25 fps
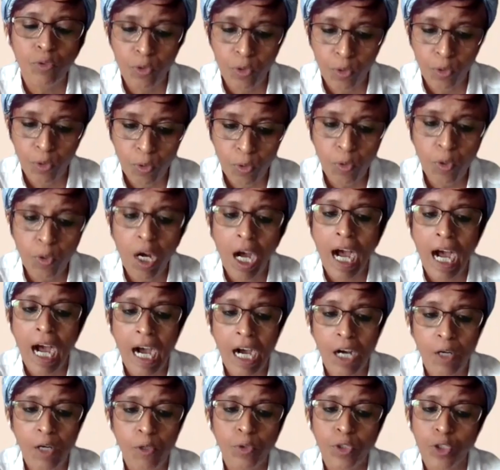know
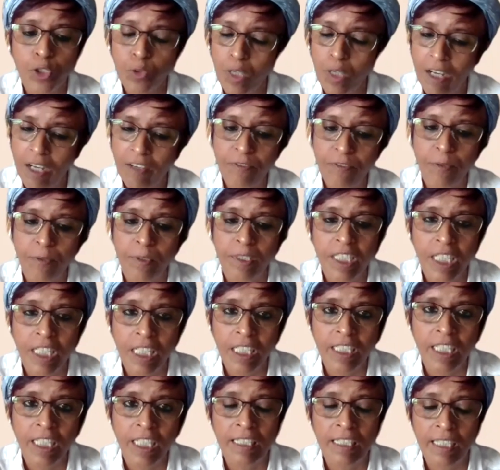how you have
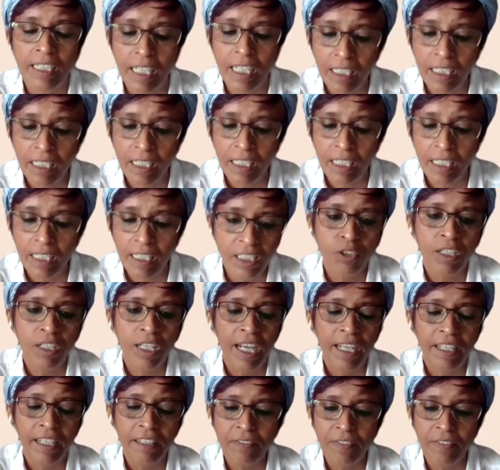really conducted
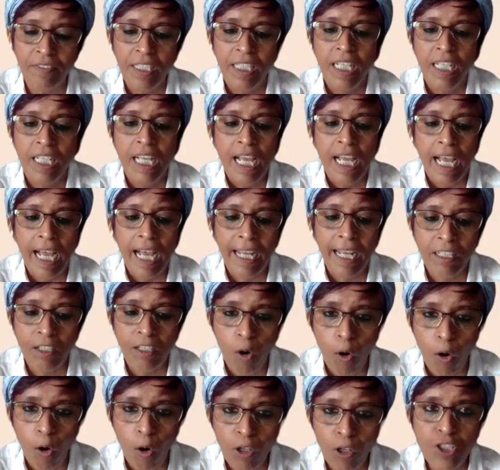your life,
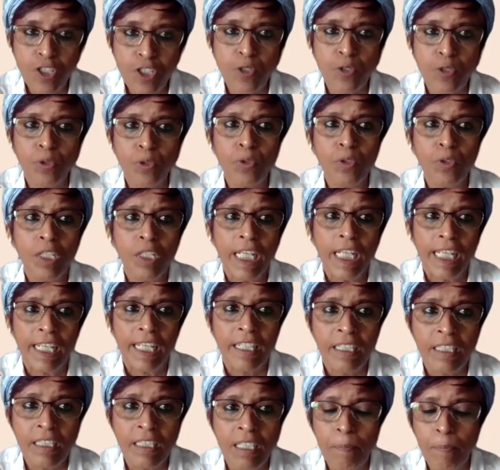and also
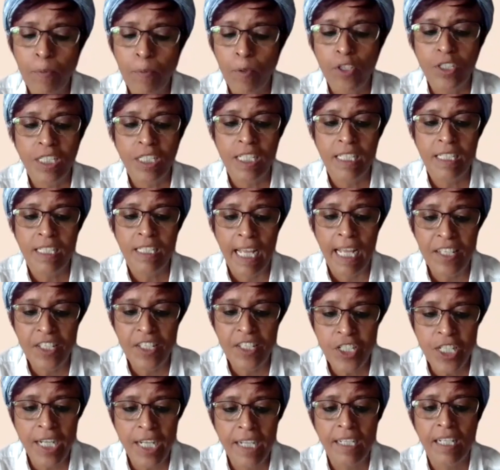in the process
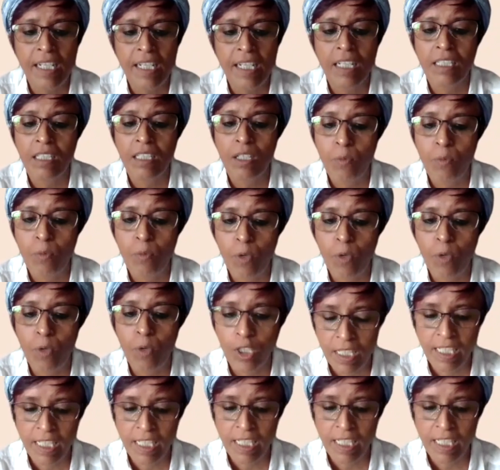engender the
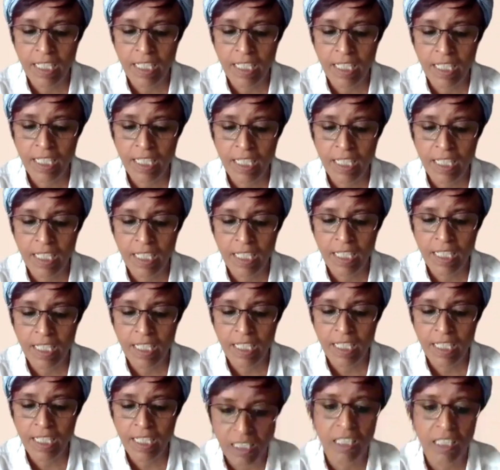water sector
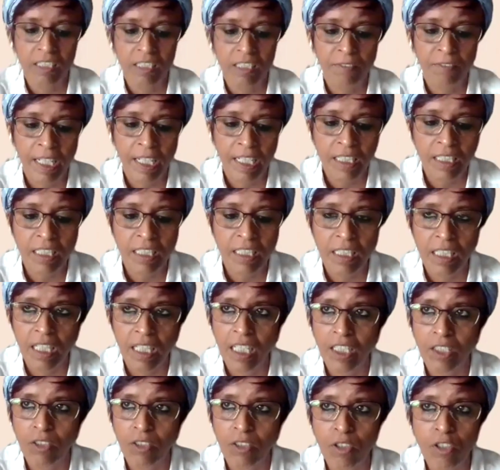very subtly,
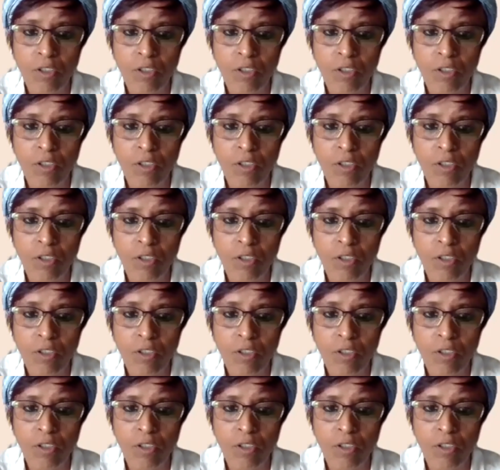very,